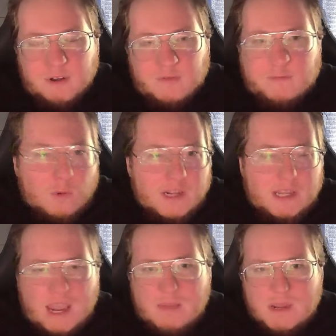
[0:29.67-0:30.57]

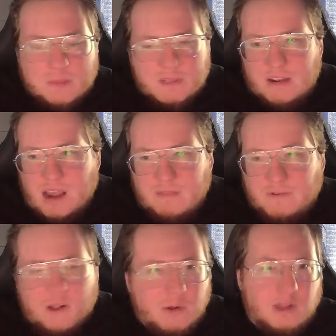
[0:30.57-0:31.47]
40k memes. I, I,
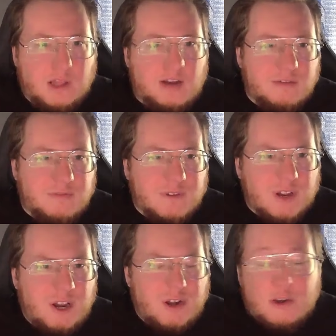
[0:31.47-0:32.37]
follow a lot of
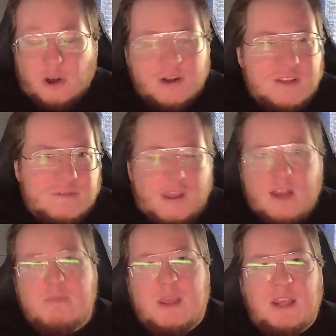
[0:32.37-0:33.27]
nerdy
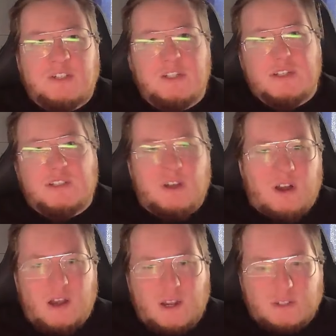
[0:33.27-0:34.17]
fan pages
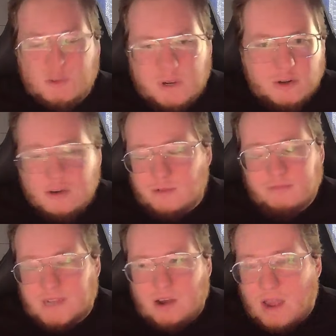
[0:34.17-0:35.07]
on Twitter,
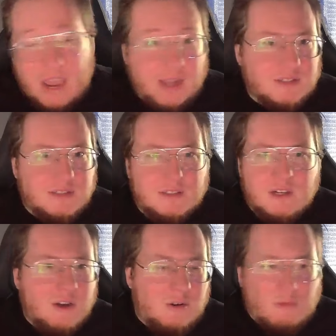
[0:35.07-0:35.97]
now X,
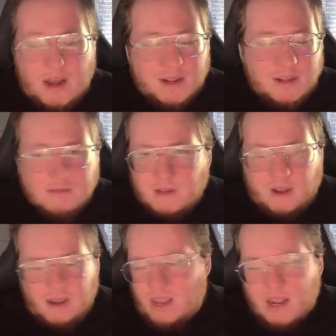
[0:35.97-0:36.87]
Reddit,
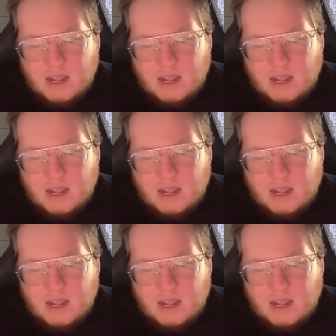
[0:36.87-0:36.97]
uh,